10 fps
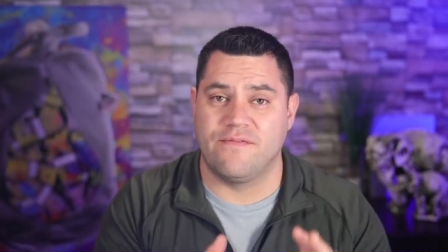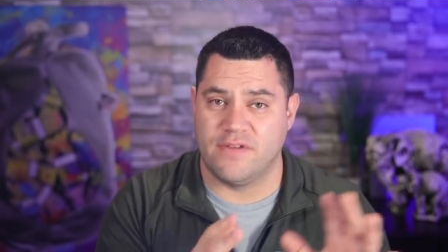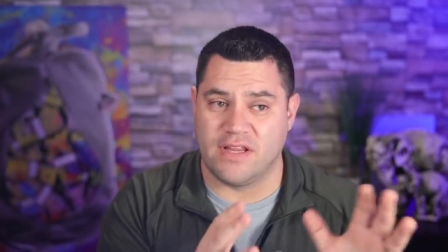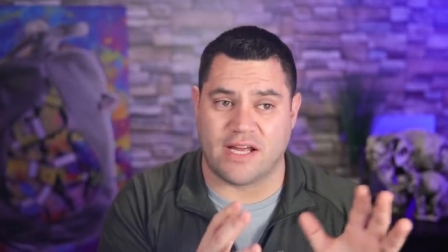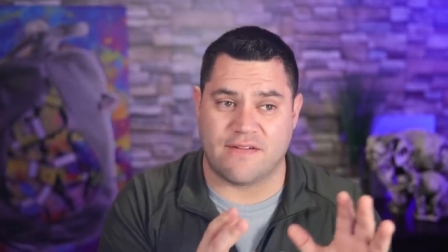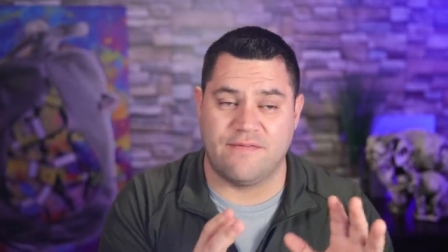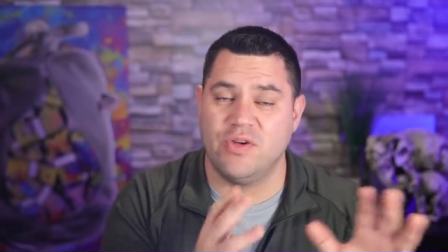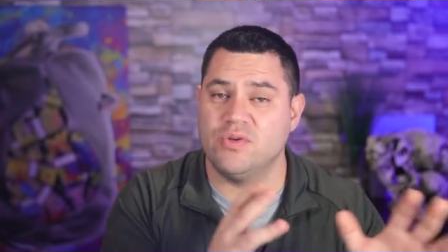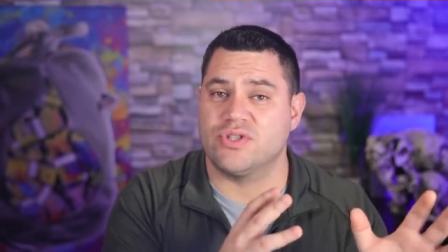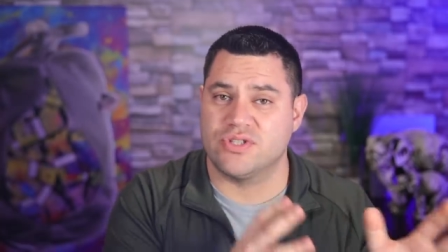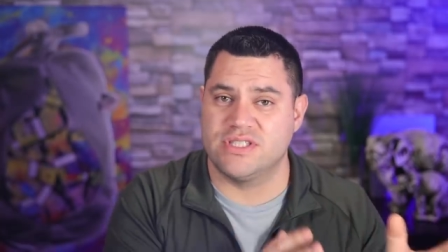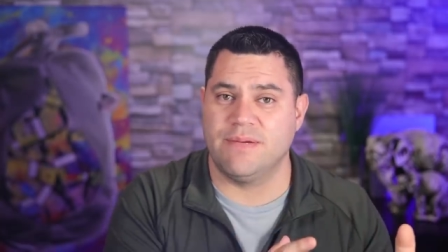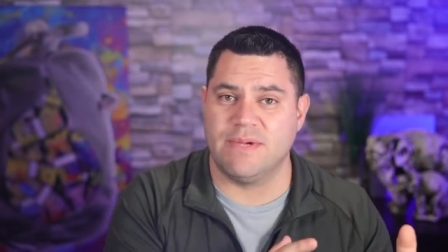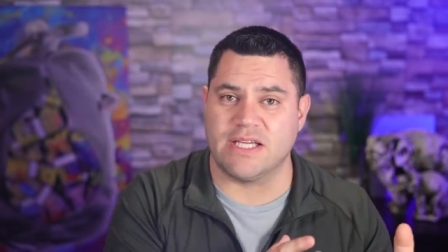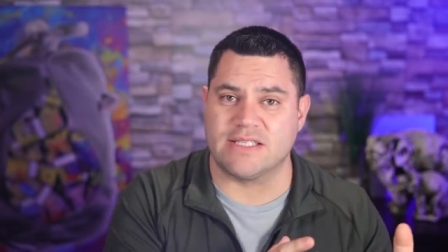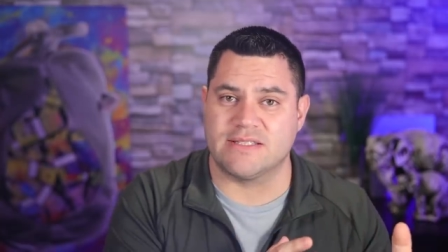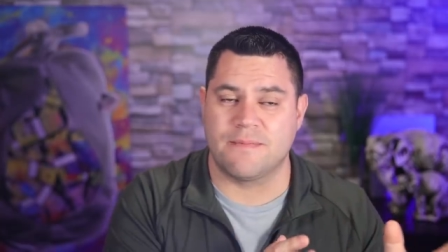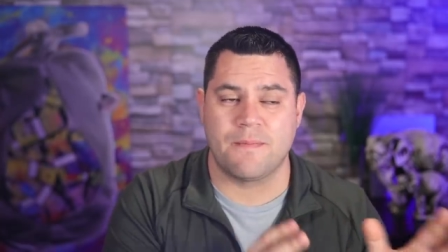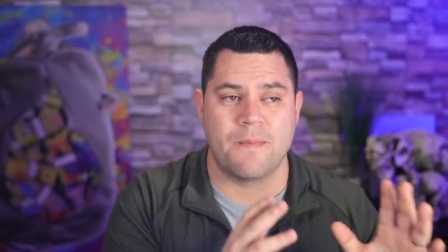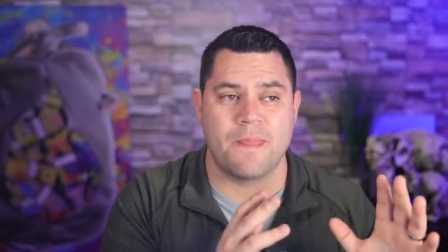like future stimulus,
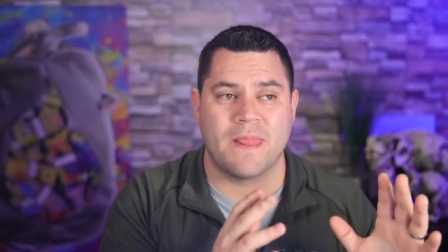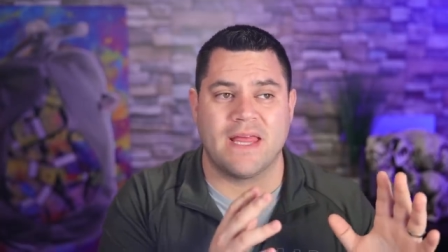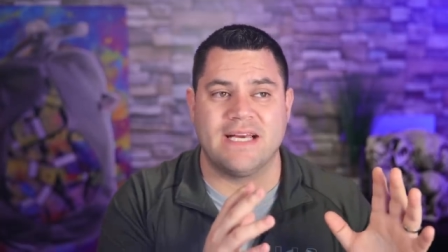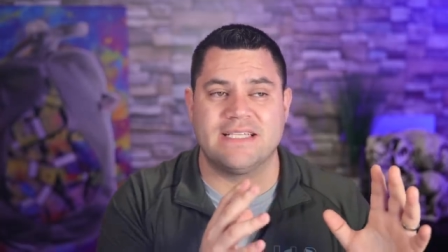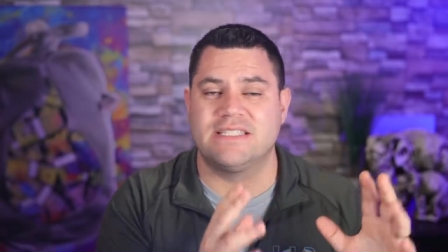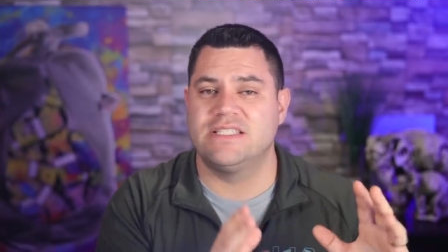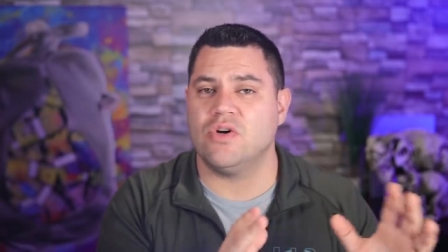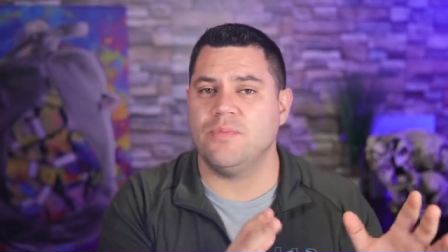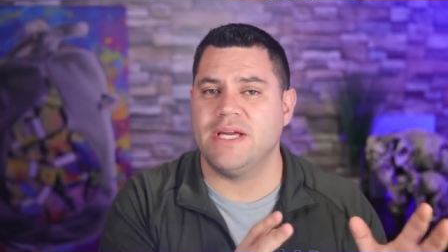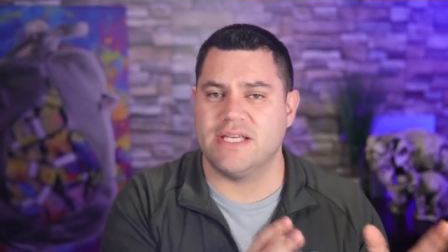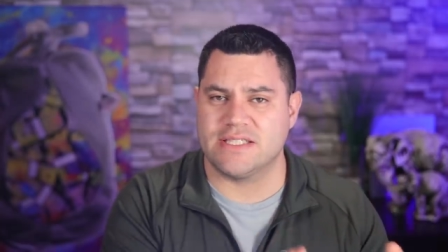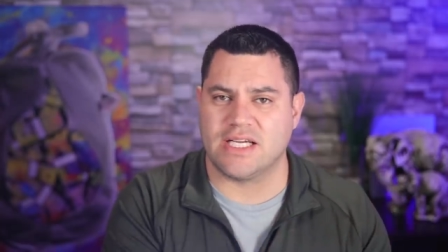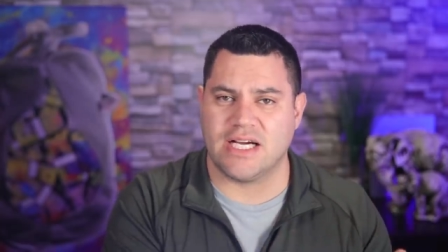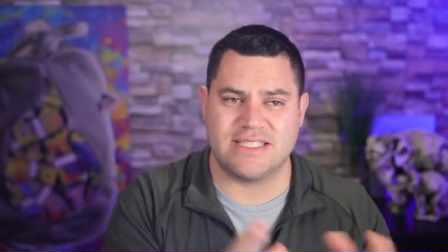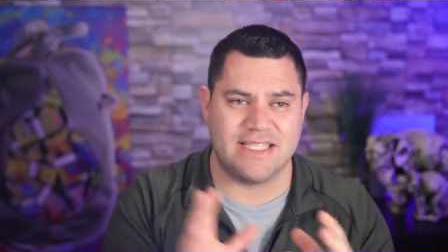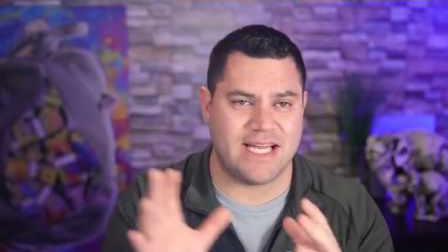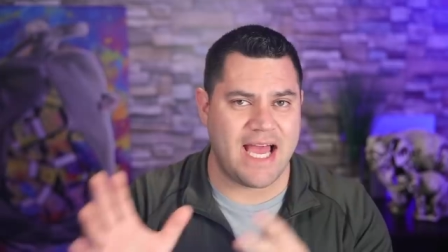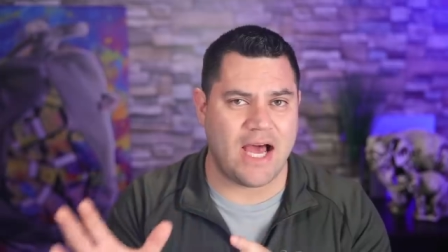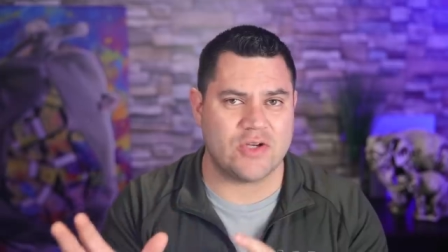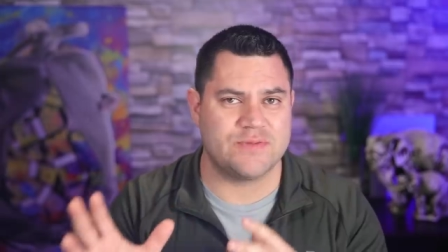is still being discussed in the
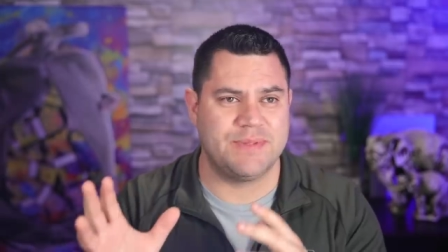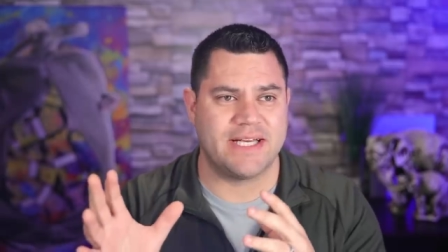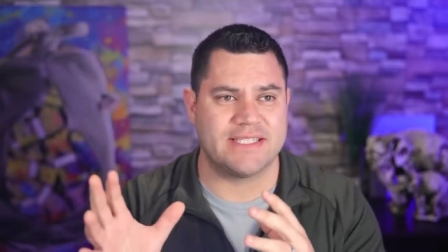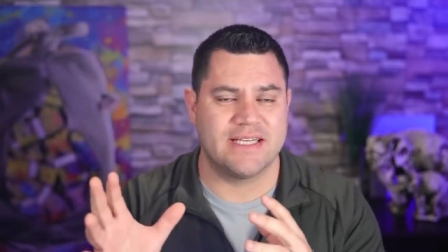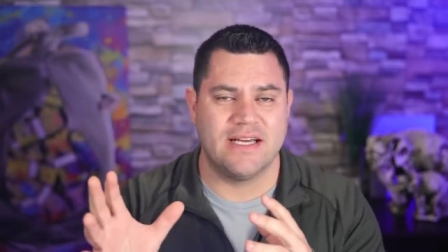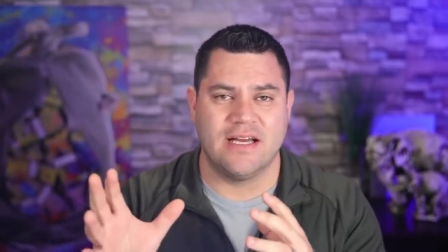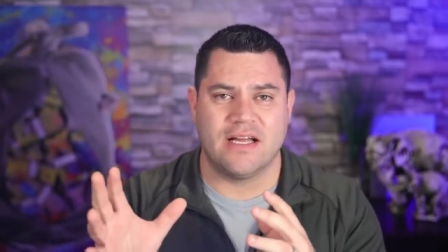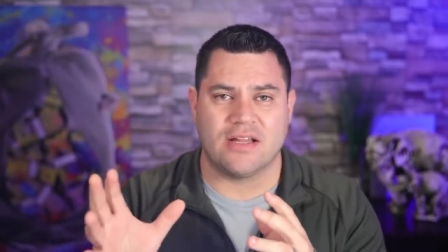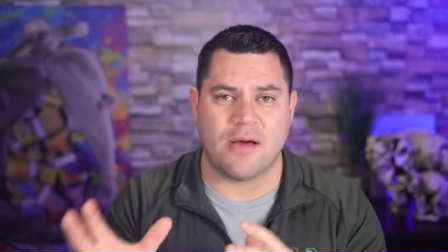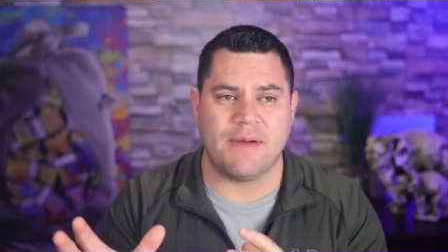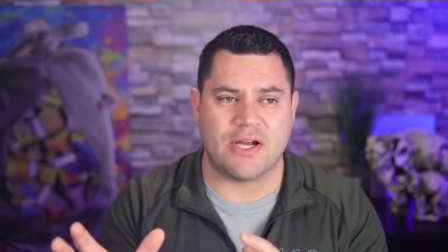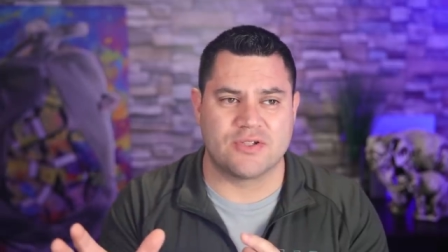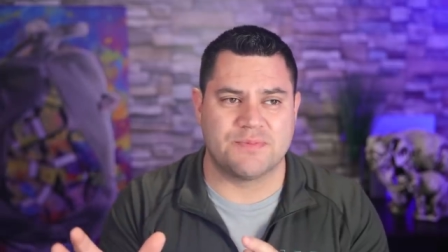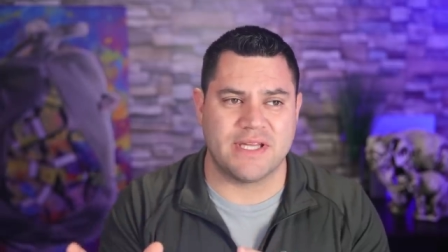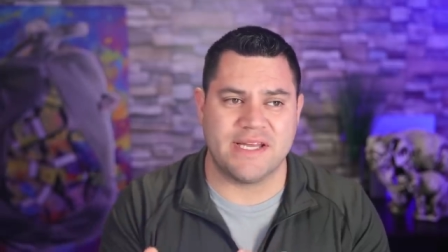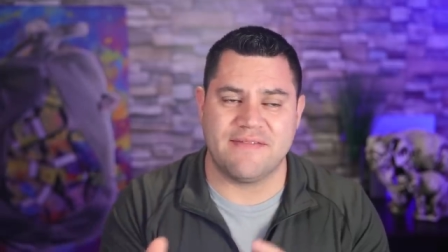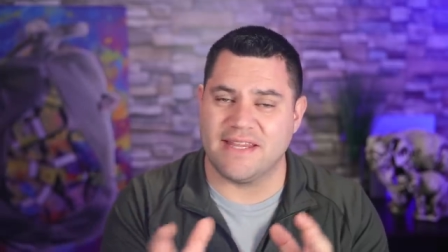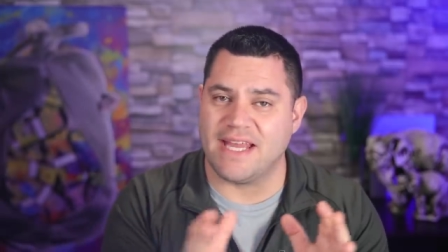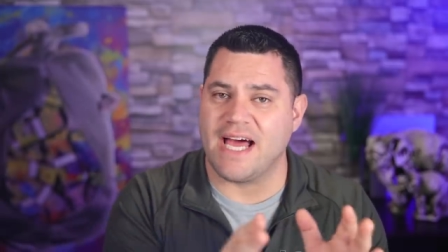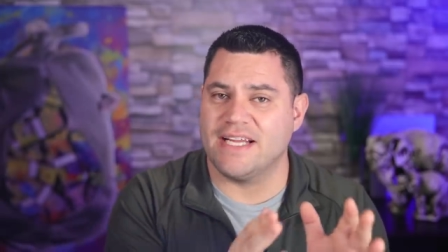House because lawmakers
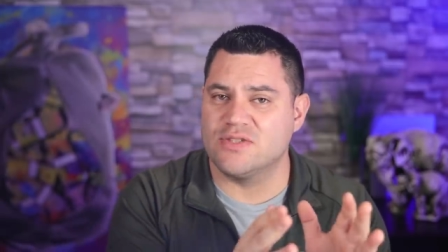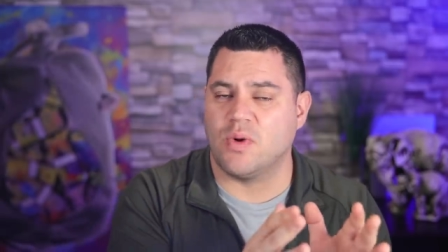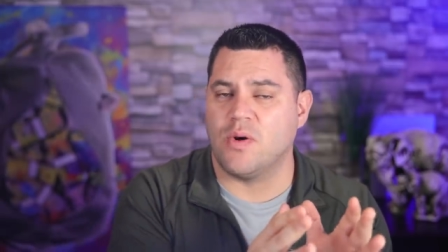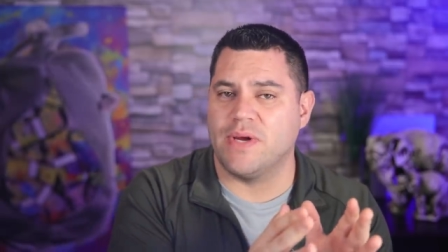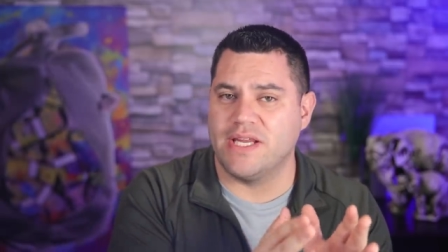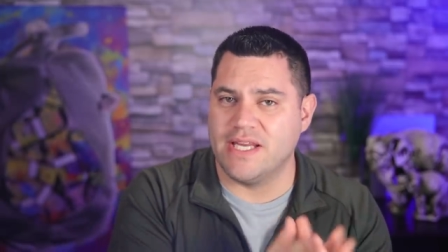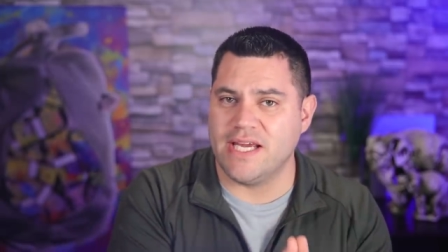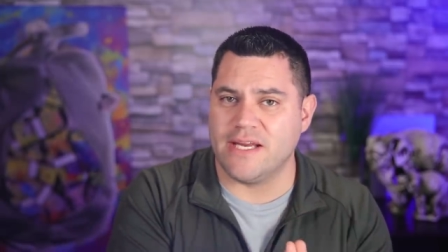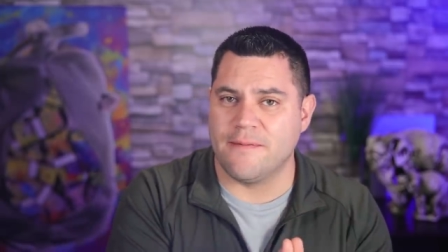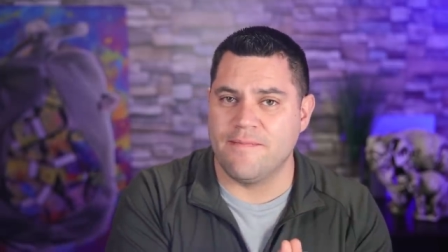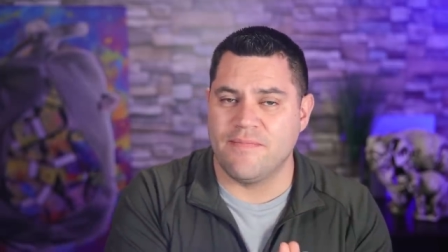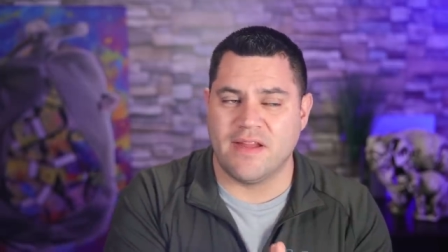believe that is what we need.